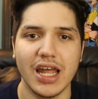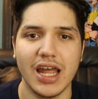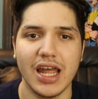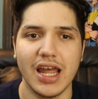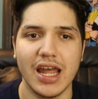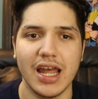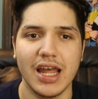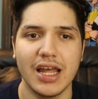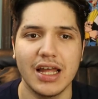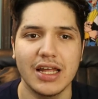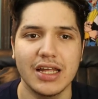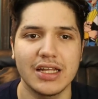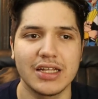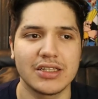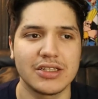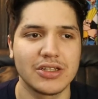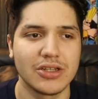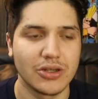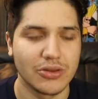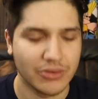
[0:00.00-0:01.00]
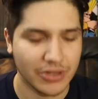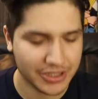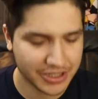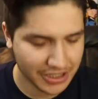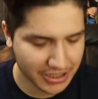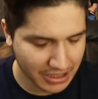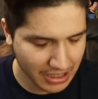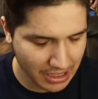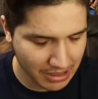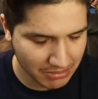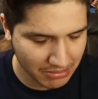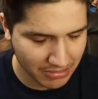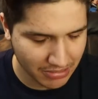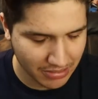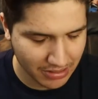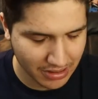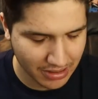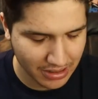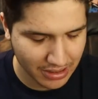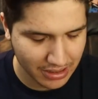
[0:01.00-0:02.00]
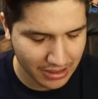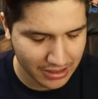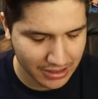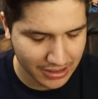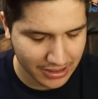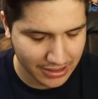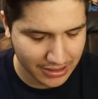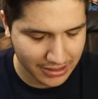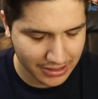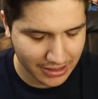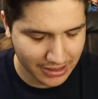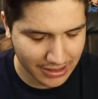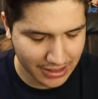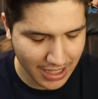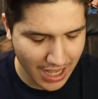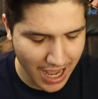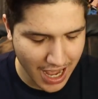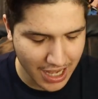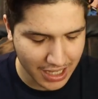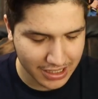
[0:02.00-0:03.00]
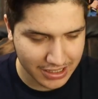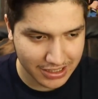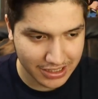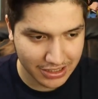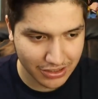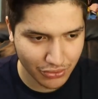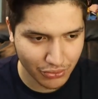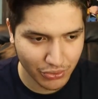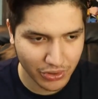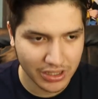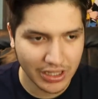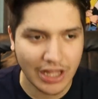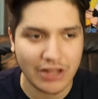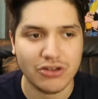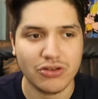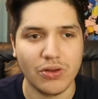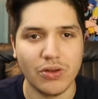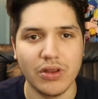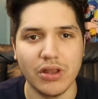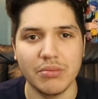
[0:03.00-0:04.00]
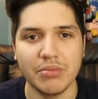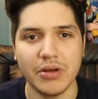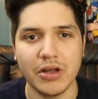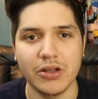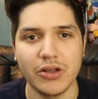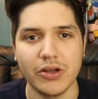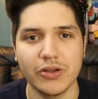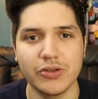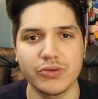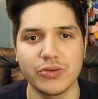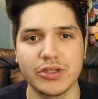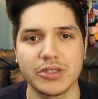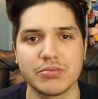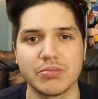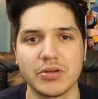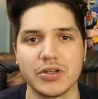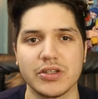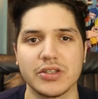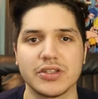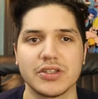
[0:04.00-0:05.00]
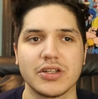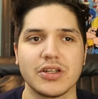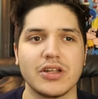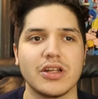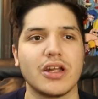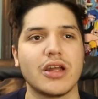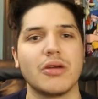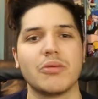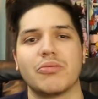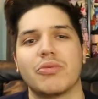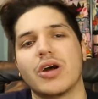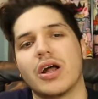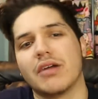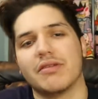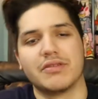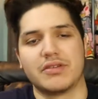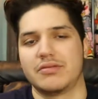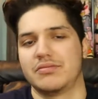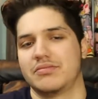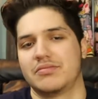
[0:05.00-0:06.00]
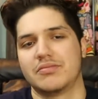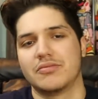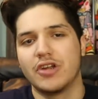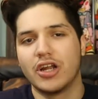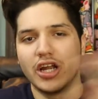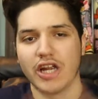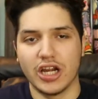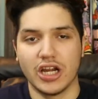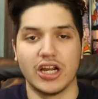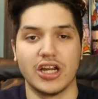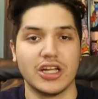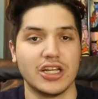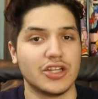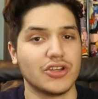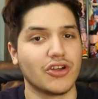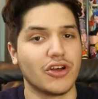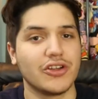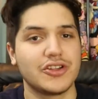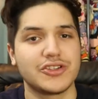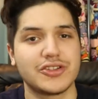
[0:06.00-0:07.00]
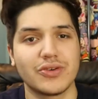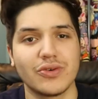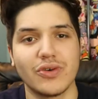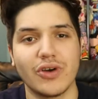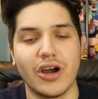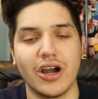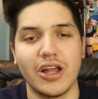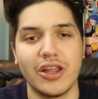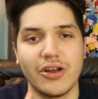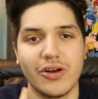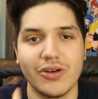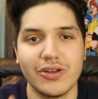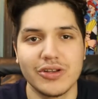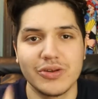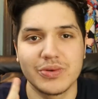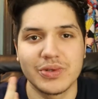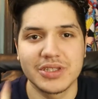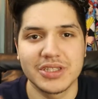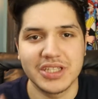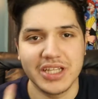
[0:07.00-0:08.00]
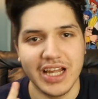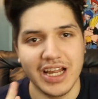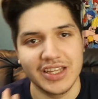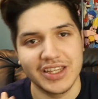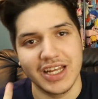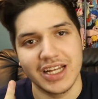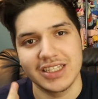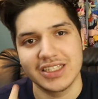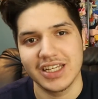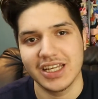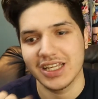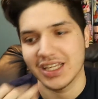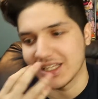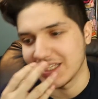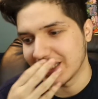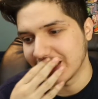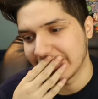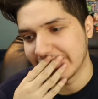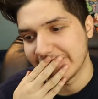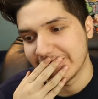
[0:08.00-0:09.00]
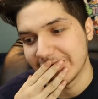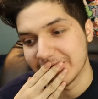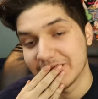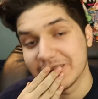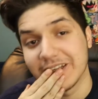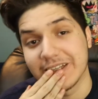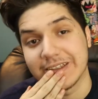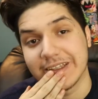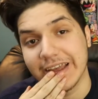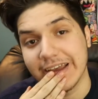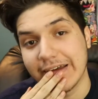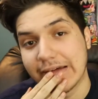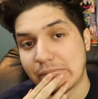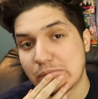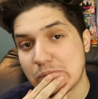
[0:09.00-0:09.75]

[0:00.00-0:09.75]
and, what's her name? Dot, the one that showed up on Ghost Whisperers. Whatever. Her. Those two are the only ones that are not taken yet. It's like, damn.